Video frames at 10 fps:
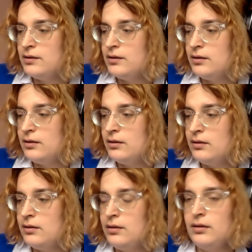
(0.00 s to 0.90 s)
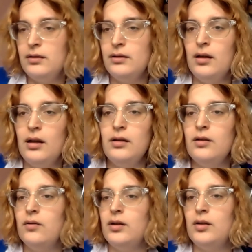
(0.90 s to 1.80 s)
in
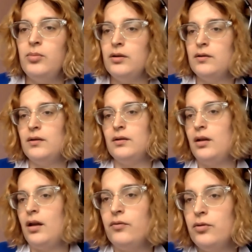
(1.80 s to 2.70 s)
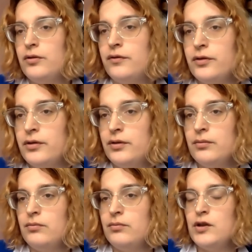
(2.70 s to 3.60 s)
QA, because I've worked for
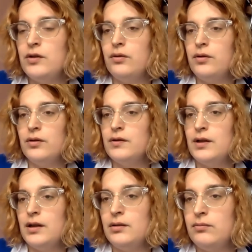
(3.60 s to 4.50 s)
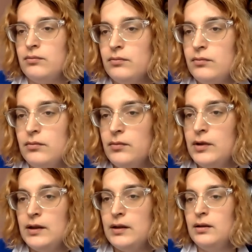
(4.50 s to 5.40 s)
studios that
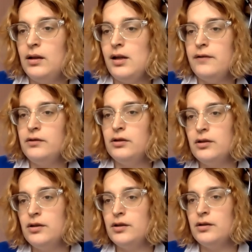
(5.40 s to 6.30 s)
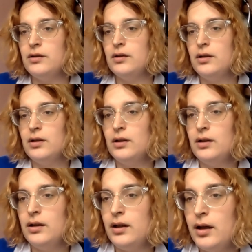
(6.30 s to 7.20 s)
didn't have crunch,
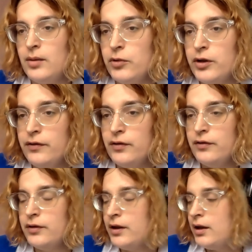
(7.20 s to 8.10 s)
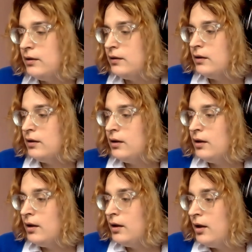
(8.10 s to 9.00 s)
and I'm grateful for that.
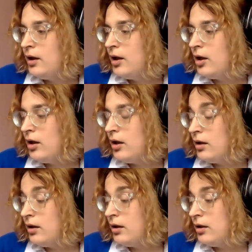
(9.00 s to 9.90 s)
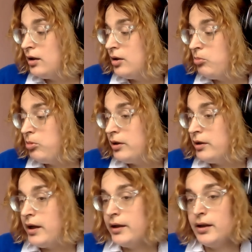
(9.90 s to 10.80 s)

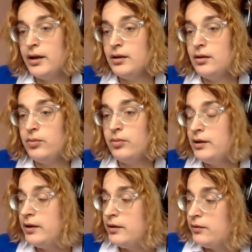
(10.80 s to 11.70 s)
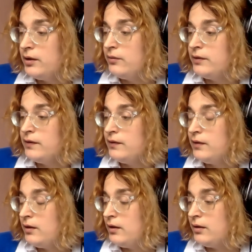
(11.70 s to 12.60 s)
But I completely agree with
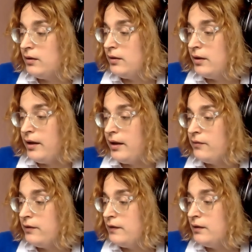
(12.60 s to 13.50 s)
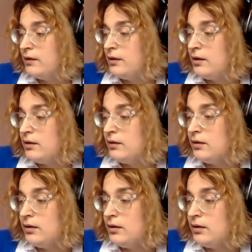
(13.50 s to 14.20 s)
everything that